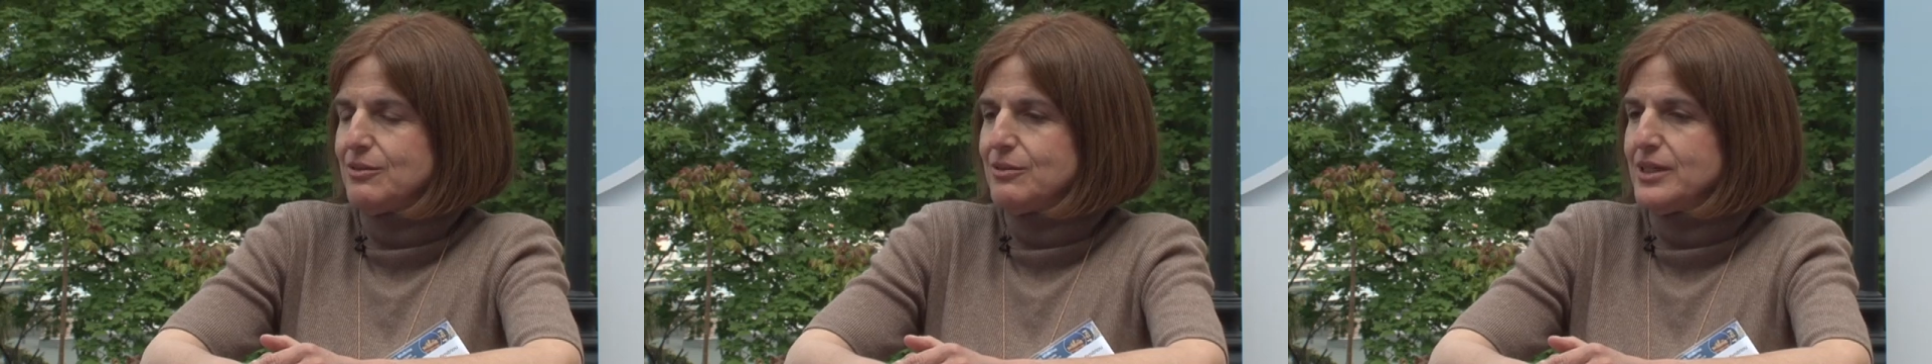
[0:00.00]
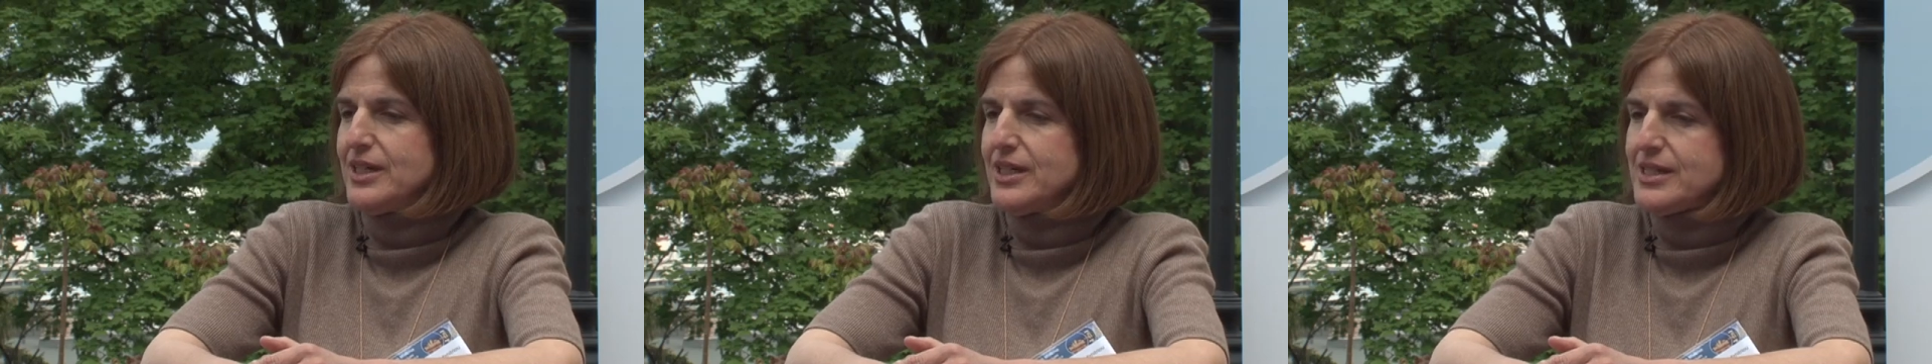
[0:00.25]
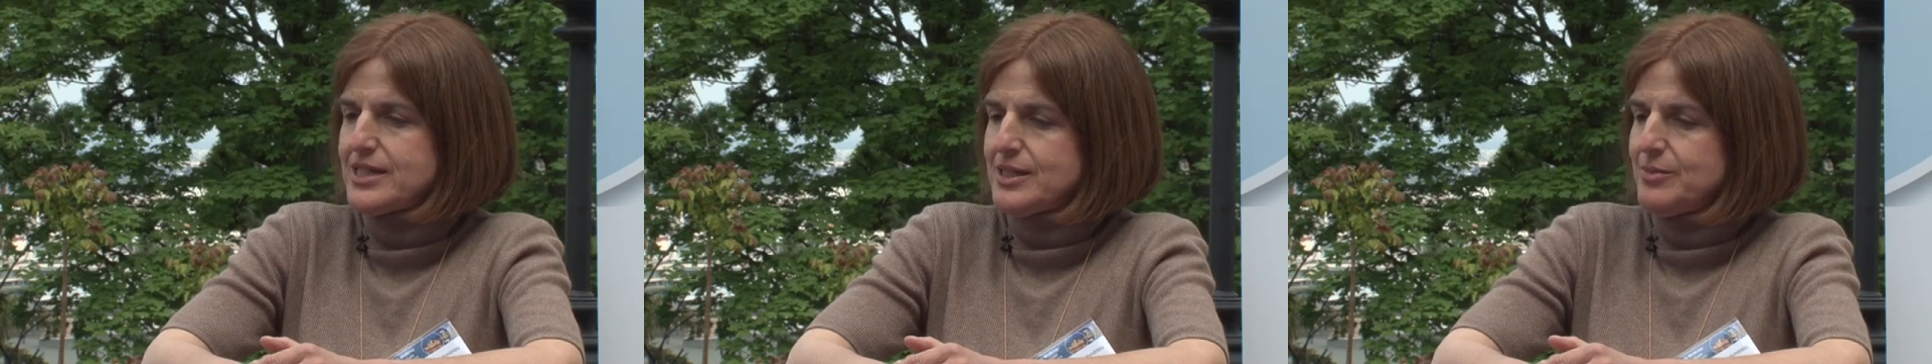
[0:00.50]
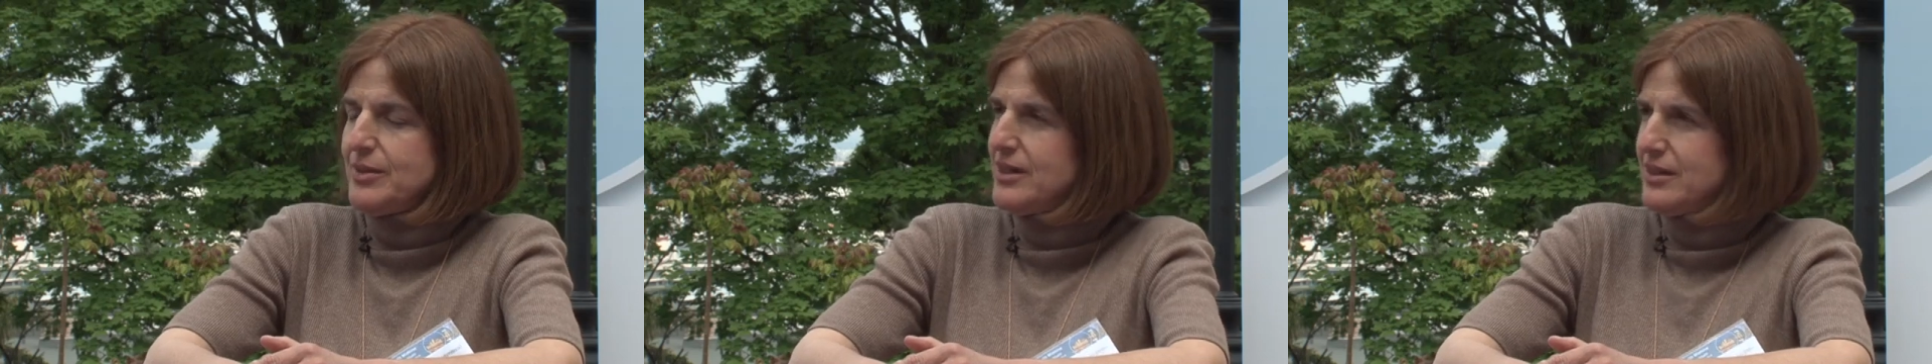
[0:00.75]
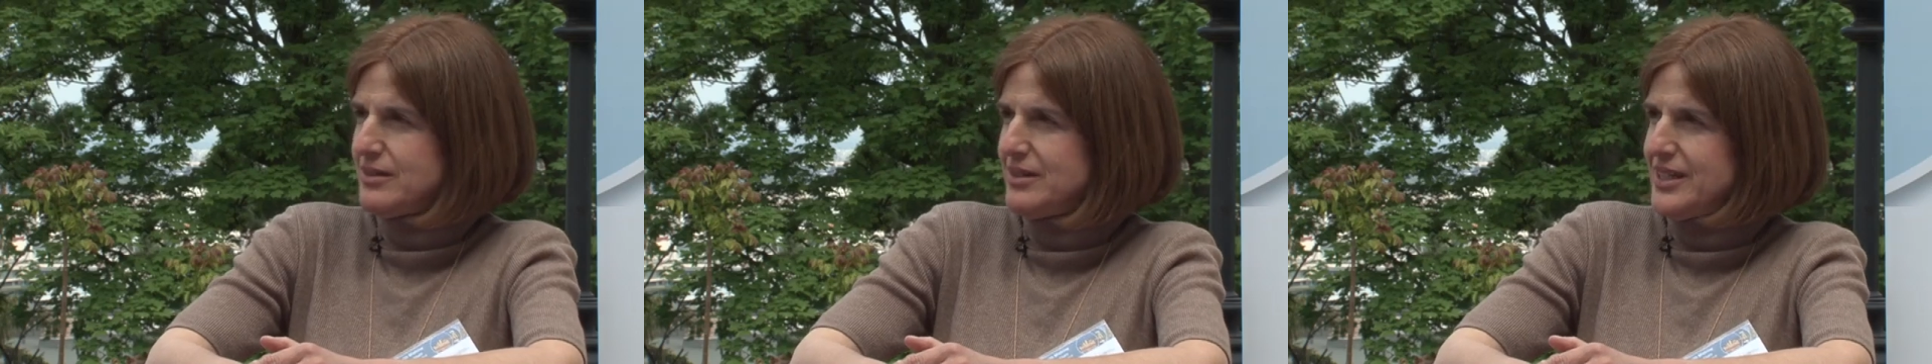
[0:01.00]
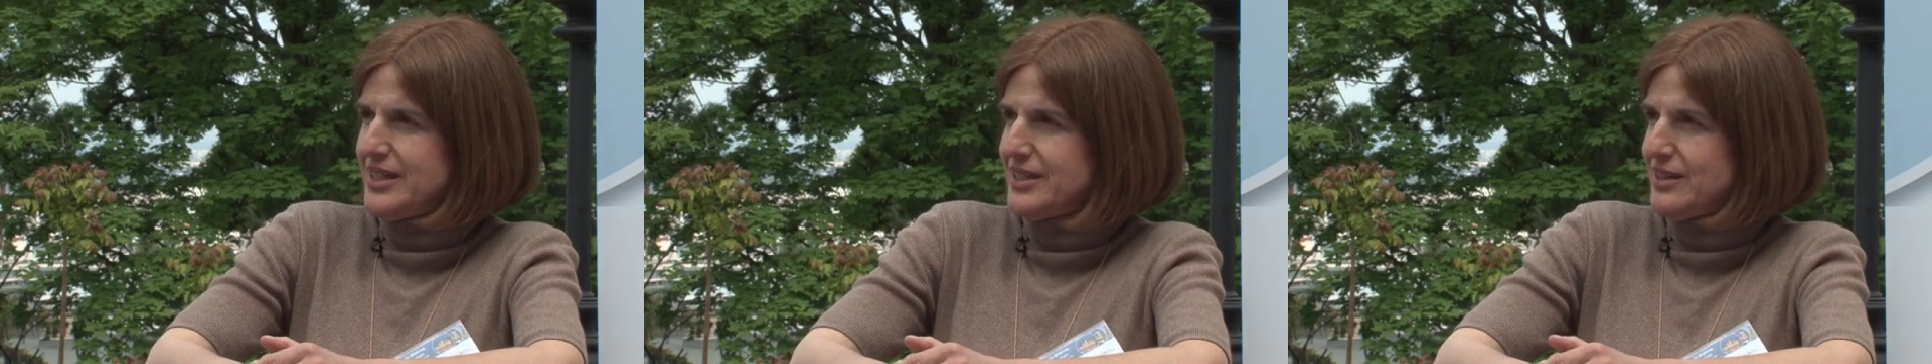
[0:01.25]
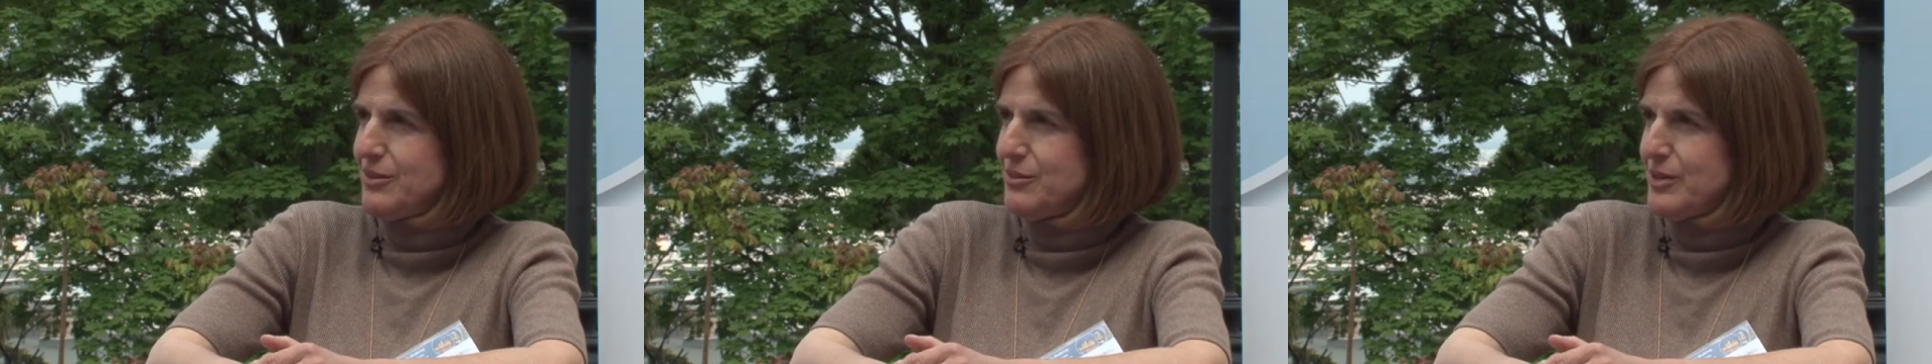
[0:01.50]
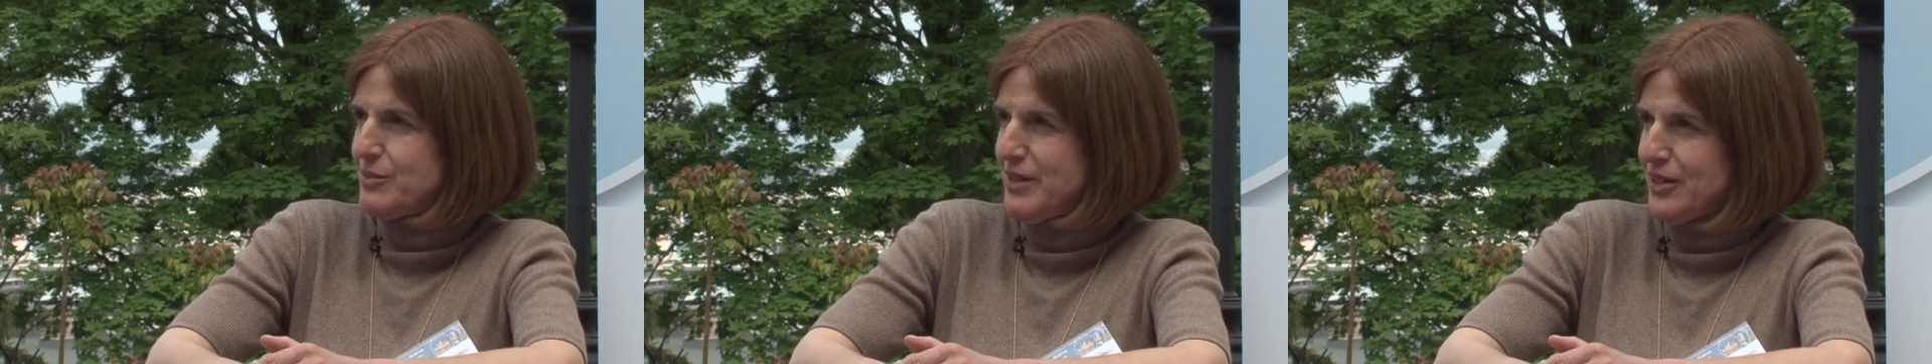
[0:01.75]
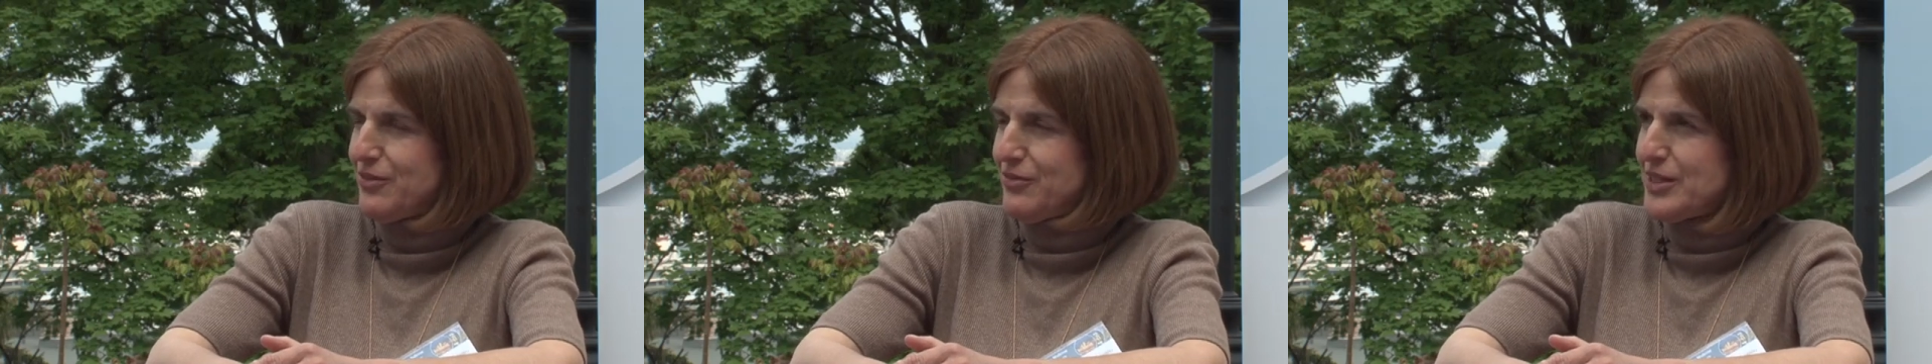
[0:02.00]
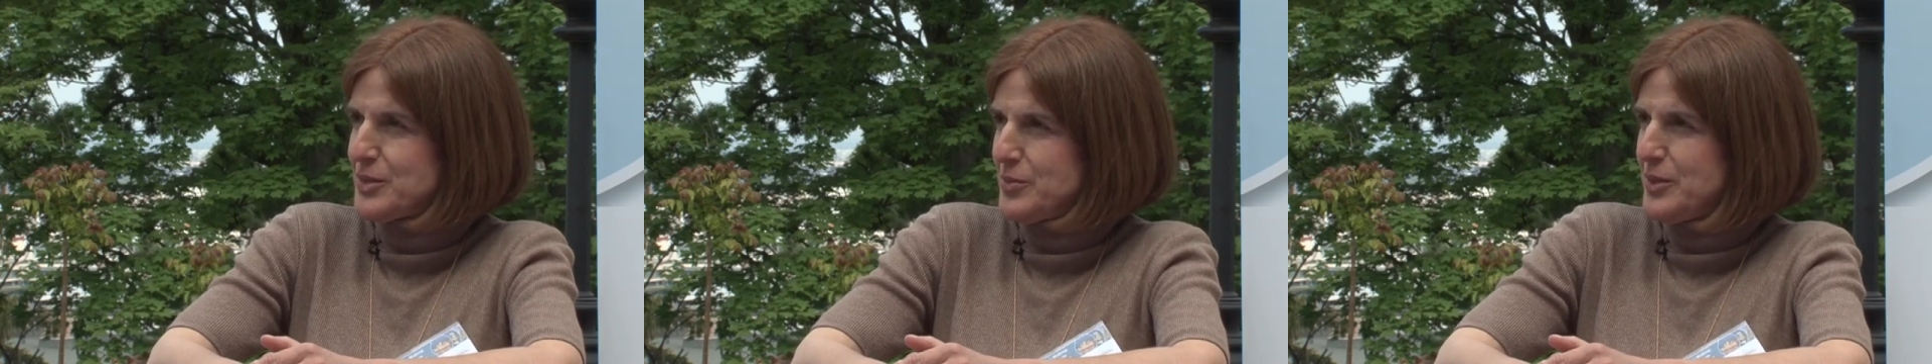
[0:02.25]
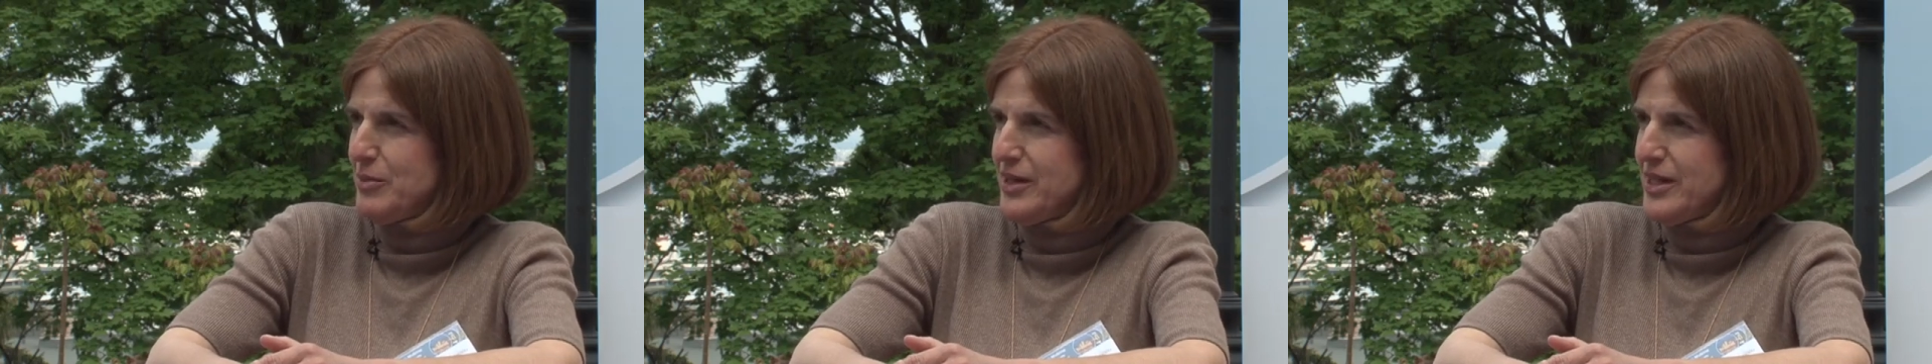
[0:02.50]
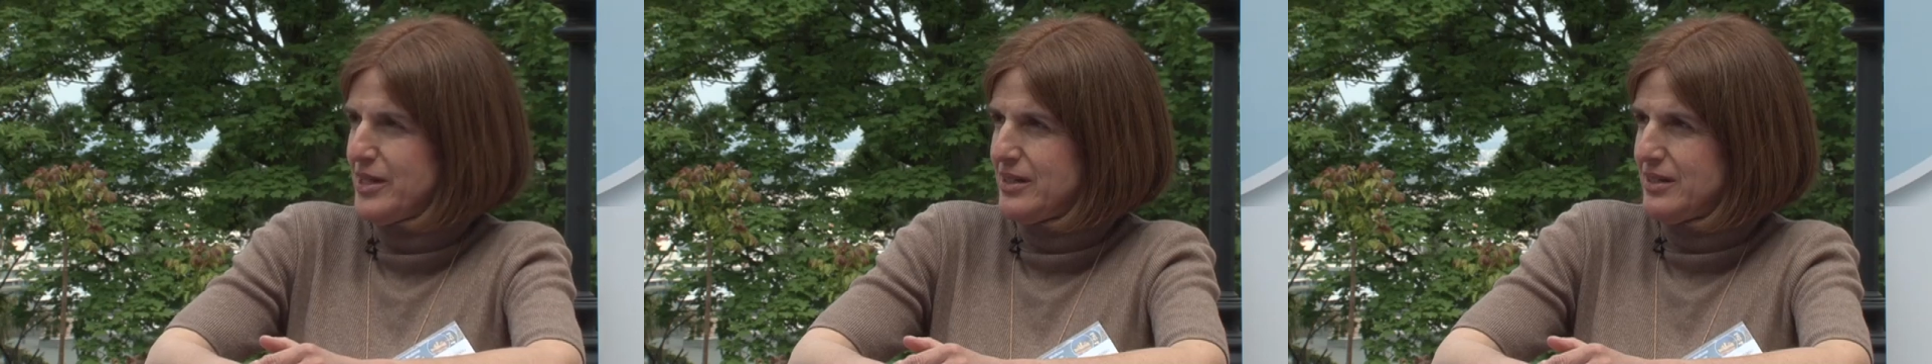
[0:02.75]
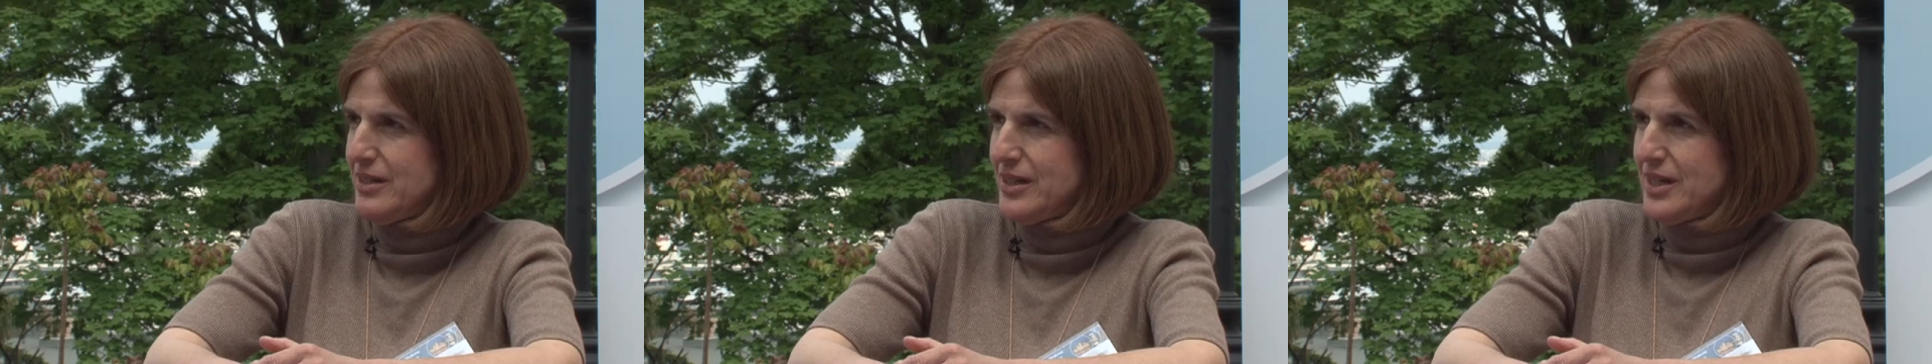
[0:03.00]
we get similar data with many of these people here.